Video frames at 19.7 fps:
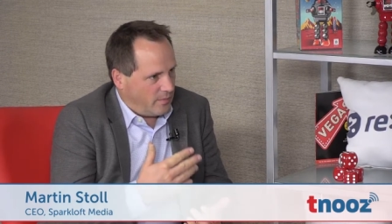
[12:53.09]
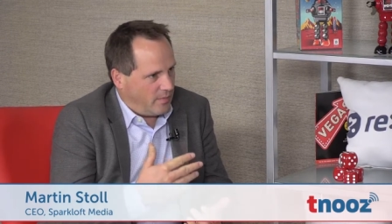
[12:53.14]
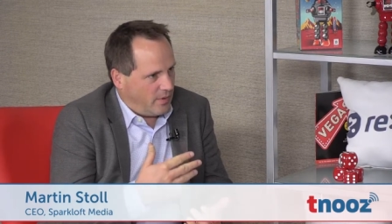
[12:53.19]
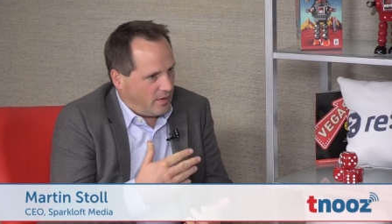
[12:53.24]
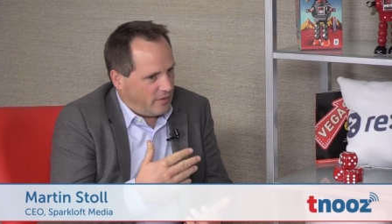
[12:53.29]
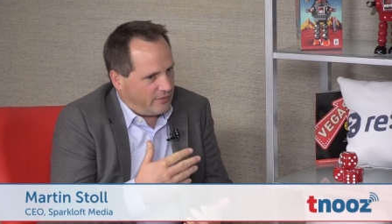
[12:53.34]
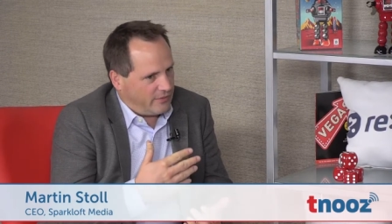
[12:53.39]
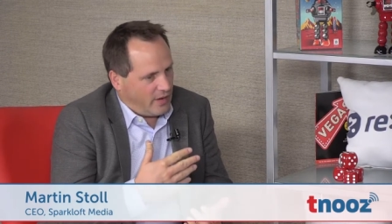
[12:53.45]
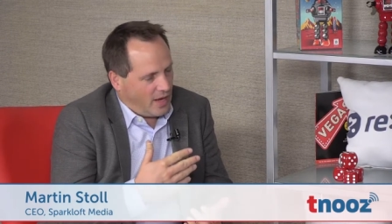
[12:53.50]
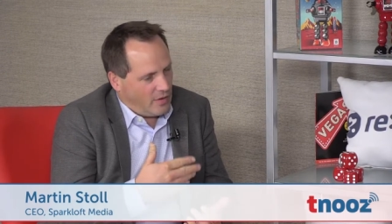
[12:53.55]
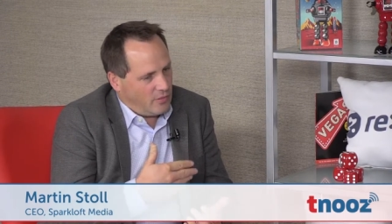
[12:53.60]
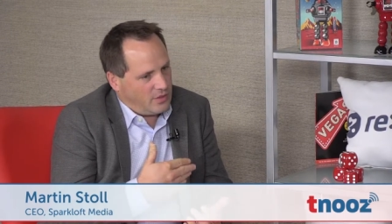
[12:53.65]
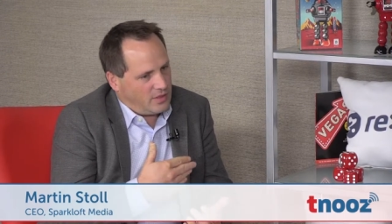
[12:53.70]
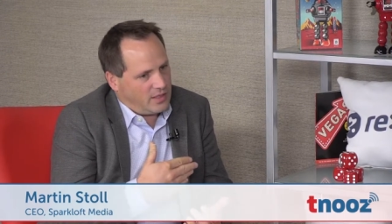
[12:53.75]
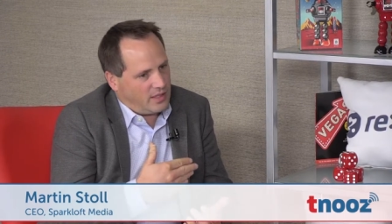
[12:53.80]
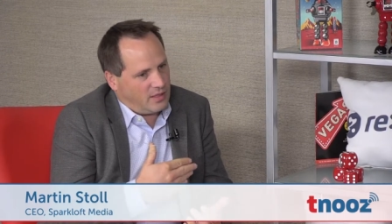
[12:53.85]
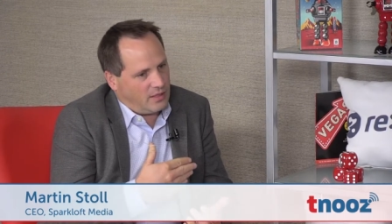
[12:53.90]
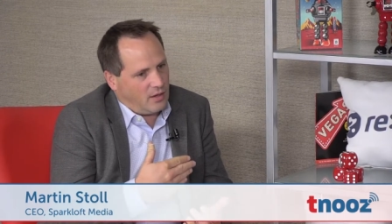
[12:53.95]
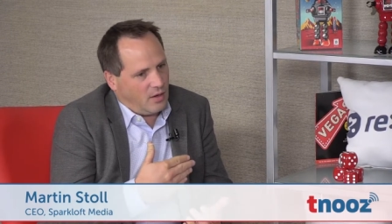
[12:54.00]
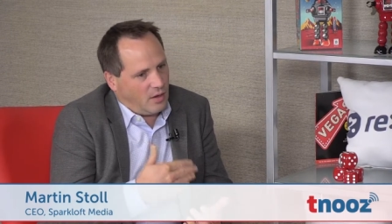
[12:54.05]
of how you
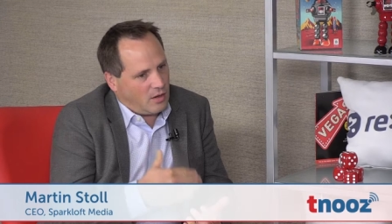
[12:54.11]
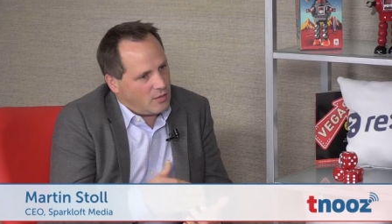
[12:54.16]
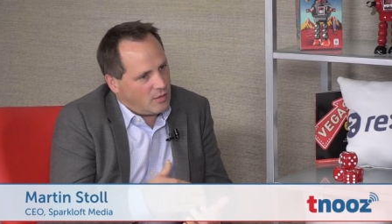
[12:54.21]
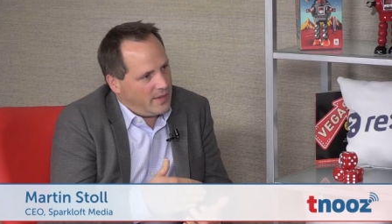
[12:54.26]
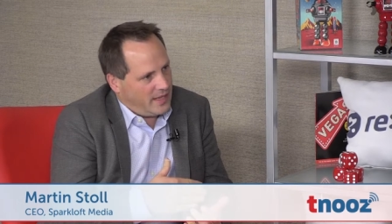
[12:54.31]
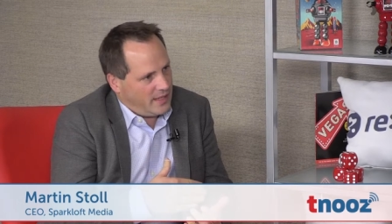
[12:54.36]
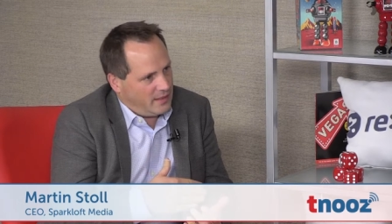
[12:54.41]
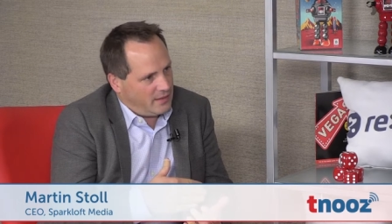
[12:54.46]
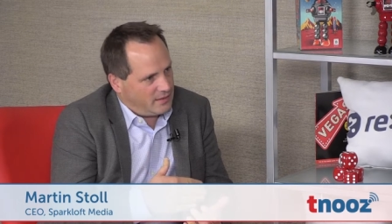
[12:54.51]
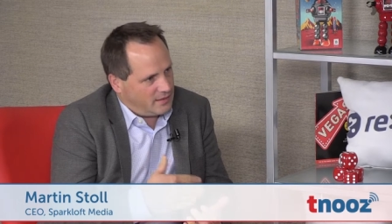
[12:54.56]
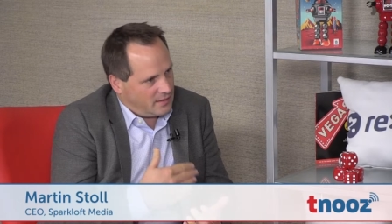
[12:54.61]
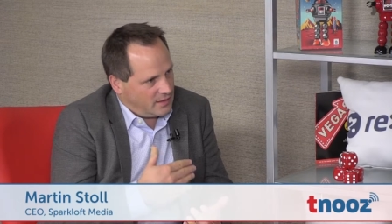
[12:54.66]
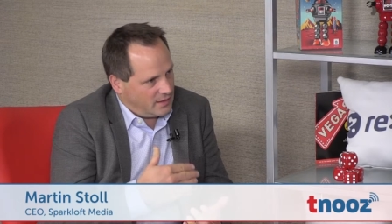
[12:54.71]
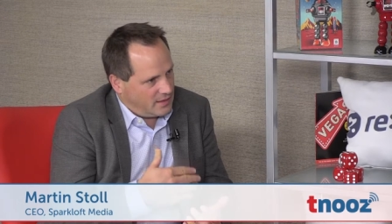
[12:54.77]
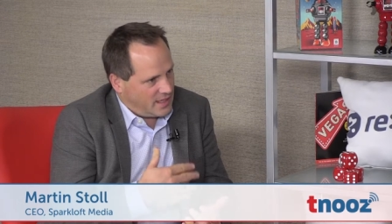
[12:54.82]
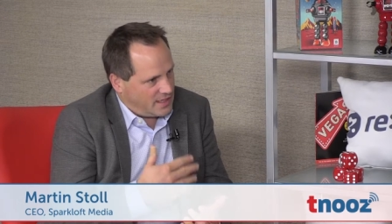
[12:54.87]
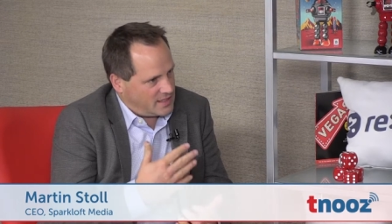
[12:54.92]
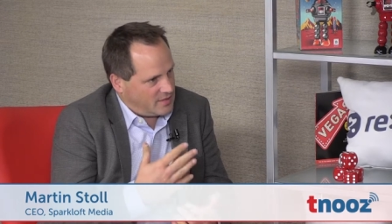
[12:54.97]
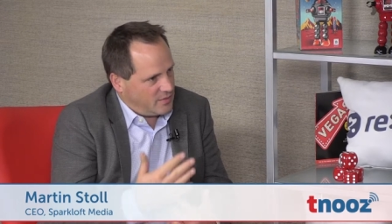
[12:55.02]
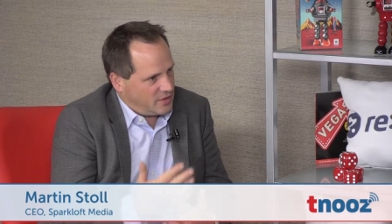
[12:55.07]
can automate
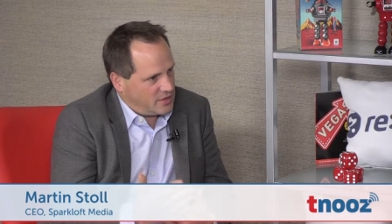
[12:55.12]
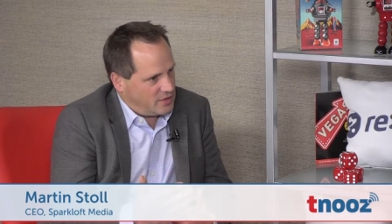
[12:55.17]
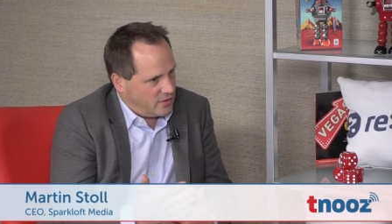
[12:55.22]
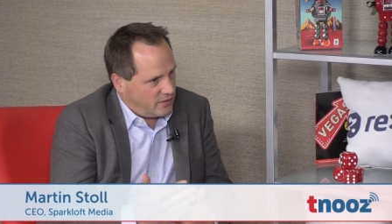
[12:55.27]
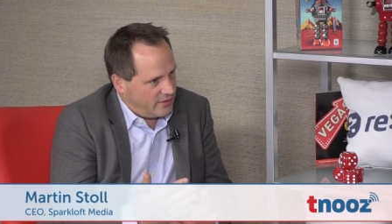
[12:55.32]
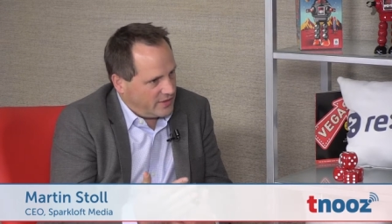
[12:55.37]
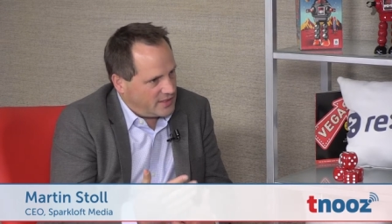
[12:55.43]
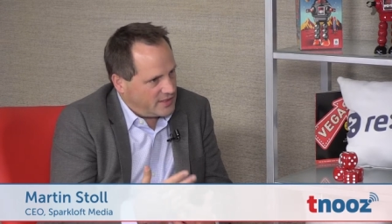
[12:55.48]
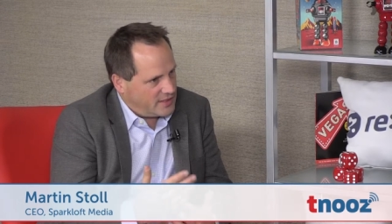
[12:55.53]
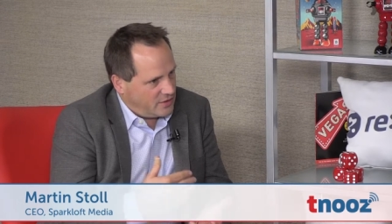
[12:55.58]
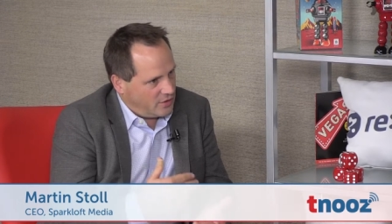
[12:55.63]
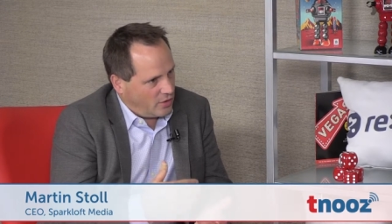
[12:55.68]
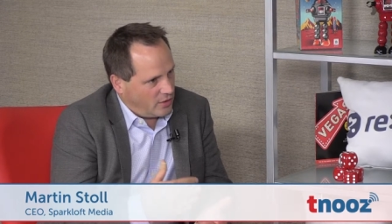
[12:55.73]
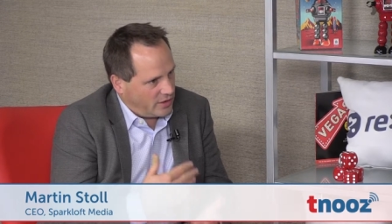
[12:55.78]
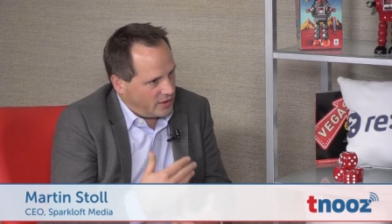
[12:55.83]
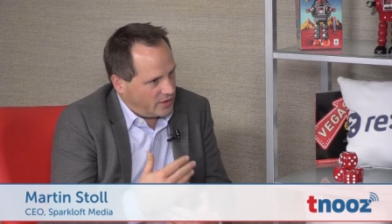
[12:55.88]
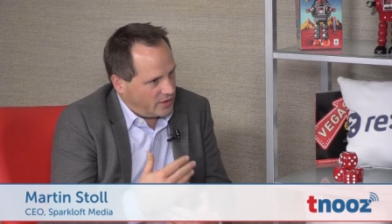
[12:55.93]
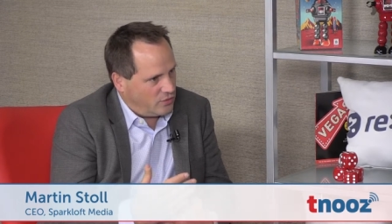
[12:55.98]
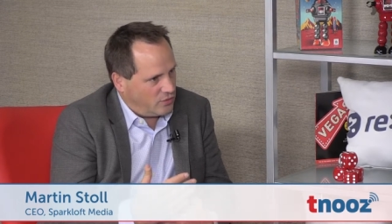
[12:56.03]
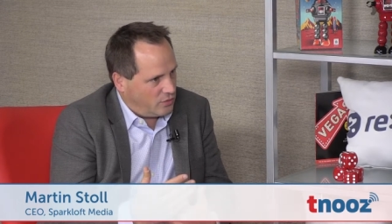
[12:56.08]
customer service in
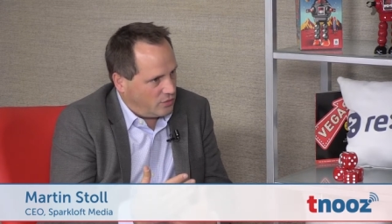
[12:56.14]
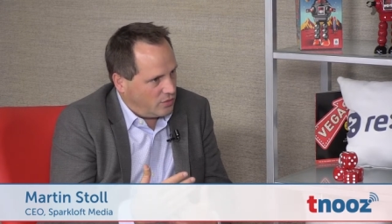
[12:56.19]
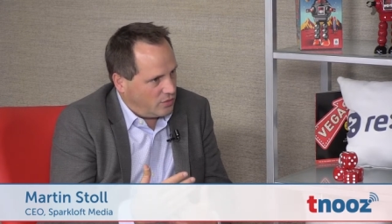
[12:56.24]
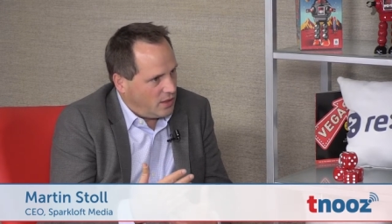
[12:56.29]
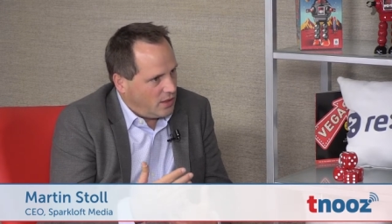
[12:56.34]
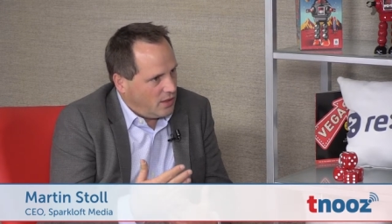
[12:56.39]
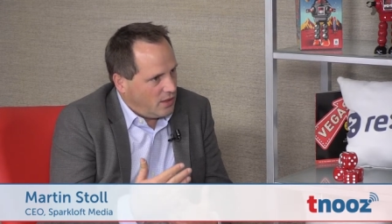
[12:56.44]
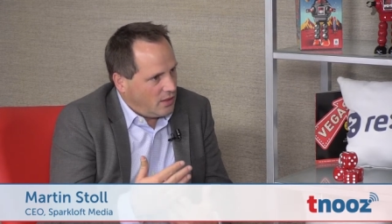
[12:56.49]
talking to